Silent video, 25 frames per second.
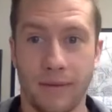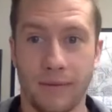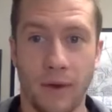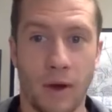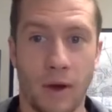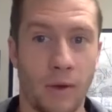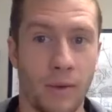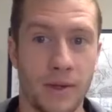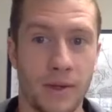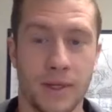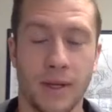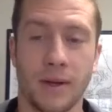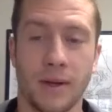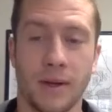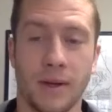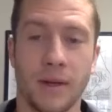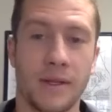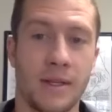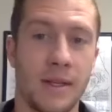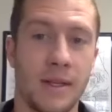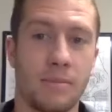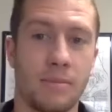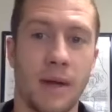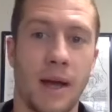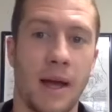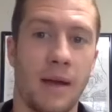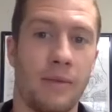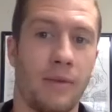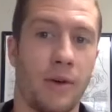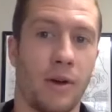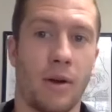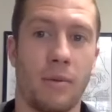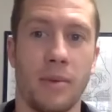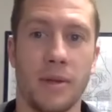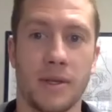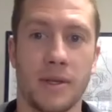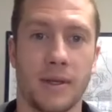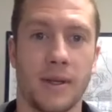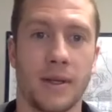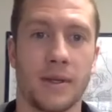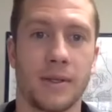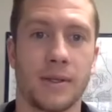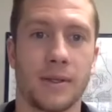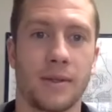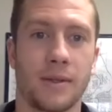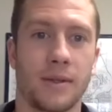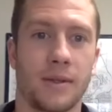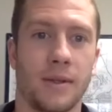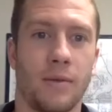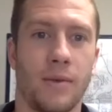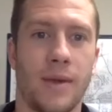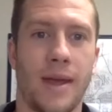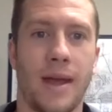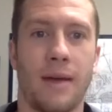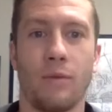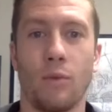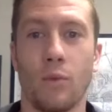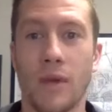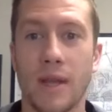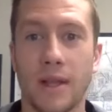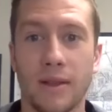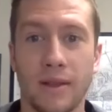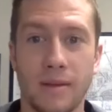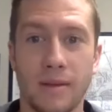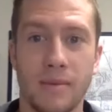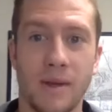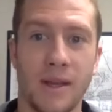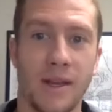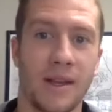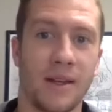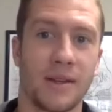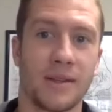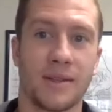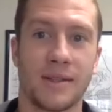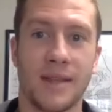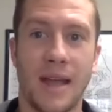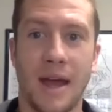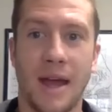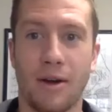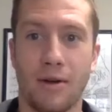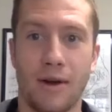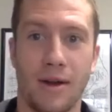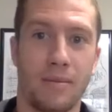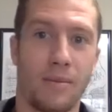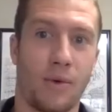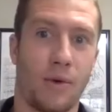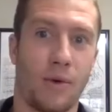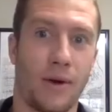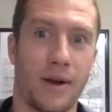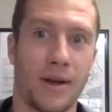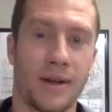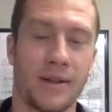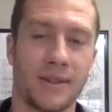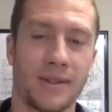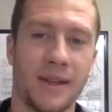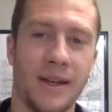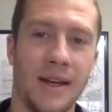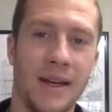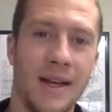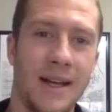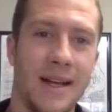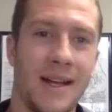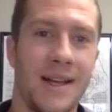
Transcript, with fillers: always done a deep dive on our business. So we have weekly meetings Saturday mornings.